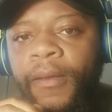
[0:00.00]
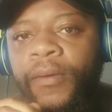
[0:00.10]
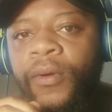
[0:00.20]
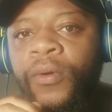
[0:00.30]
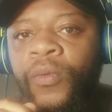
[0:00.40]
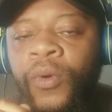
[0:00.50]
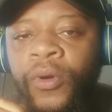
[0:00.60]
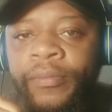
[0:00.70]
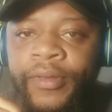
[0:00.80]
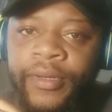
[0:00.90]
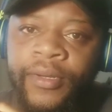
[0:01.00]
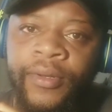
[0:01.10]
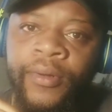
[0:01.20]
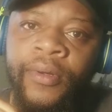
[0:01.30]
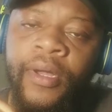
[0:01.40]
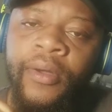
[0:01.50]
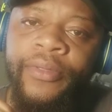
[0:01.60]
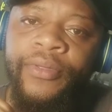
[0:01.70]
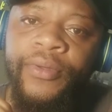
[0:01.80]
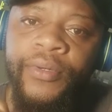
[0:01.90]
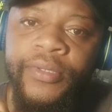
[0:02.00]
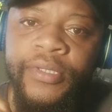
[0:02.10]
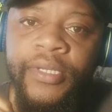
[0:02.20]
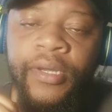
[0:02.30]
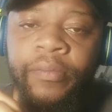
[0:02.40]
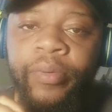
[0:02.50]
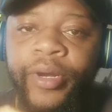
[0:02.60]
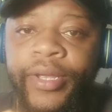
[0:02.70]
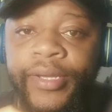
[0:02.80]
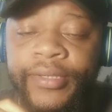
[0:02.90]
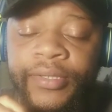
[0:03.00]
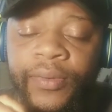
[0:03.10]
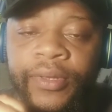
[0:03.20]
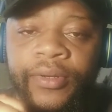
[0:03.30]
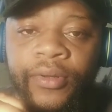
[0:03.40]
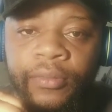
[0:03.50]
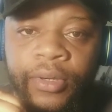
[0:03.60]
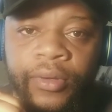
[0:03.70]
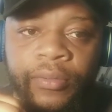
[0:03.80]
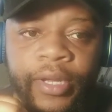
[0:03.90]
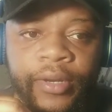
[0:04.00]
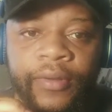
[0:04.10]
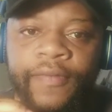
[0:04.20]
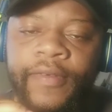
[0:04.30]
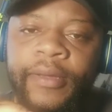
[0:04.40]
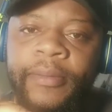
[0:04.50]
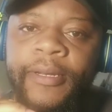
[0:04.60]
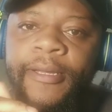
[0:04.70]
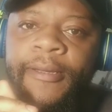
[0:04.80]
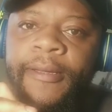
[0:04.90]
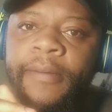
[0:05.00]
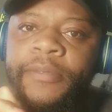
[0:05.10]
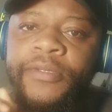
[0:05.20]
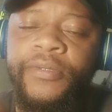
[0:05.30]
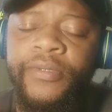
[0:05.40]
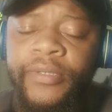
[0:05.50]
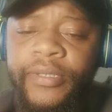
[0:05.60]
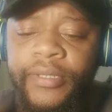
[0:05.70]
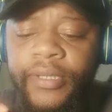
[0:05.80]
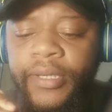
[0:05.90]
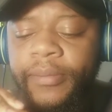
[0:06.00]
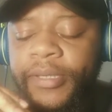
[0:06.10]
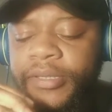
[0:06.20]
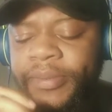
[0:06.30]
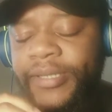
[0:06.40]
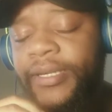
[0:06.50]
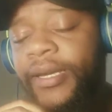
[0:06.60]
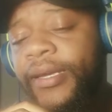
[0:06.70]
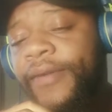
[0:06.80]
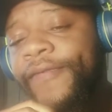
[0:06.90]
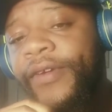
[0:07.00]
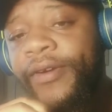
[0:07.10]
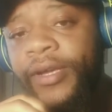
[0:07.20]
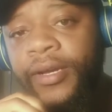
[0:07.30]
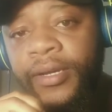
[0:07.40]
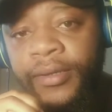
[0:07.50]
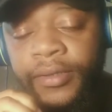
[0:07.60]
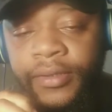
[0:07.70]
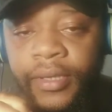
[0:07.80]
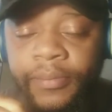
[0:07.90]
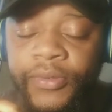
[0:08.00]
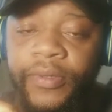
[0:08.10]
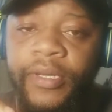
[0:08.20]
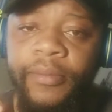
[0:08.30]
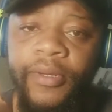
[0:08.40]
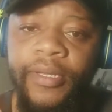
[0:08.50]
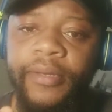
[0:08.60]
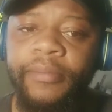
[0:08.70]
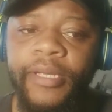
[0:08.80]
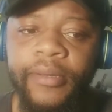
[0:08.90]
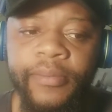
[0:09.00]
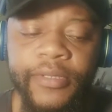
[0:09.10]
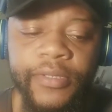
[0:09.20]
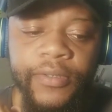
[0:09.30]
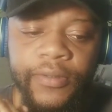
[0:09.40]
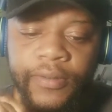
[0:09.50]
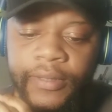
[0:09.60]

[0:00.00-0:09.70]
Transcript: all warmth and, our thoughts and our prayers are with the Nurmagomedov family. I'm sure he must be taking it very hard. I'm talking about Khabib. So